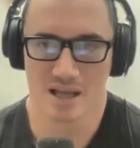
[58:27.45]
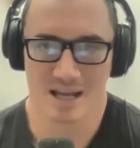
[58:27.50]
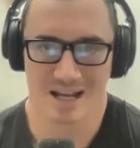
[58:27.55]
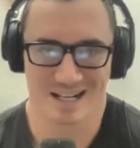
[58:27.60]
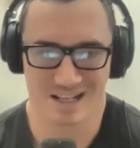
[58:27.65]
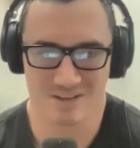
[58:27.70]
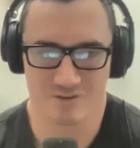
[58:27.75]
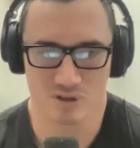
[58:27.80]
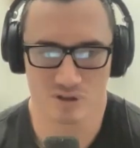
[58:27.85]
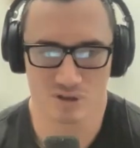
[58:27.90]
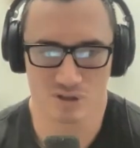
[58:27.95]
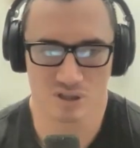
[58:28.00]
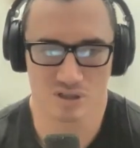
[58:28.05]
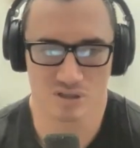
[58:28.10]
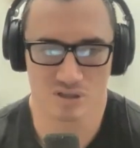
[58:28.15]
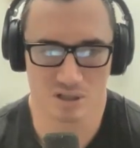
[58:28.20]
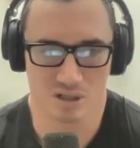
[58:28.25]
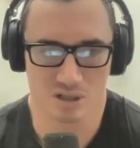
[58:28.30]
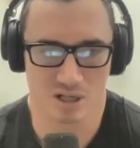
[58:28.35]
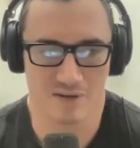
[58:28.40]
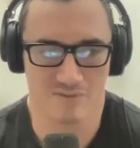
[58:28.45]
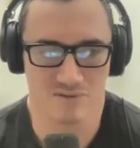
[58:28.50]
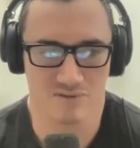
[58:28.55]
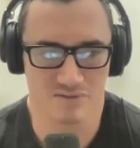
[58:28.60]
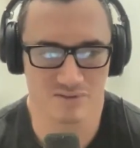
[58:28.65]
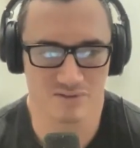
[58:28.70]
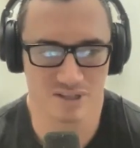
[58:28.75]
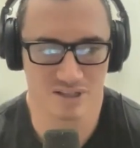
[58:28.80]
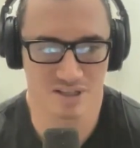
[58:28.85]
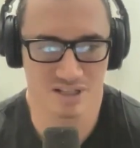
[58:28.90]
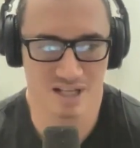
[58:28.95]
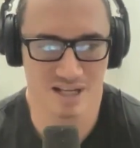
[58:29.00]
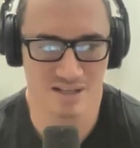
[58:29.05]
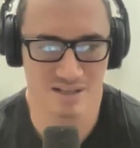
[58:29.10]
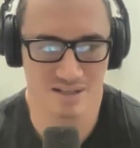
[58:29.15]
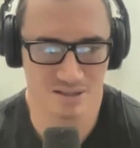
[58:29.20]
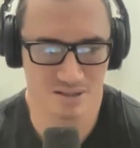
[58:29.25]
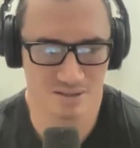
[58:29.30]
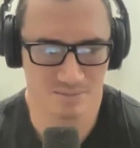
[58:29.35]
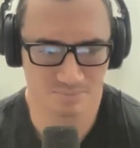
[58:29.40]
And if you look at the lives of the
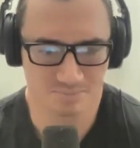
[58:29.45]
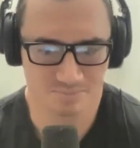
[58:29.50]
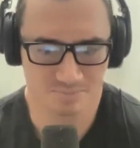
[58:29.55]
saints,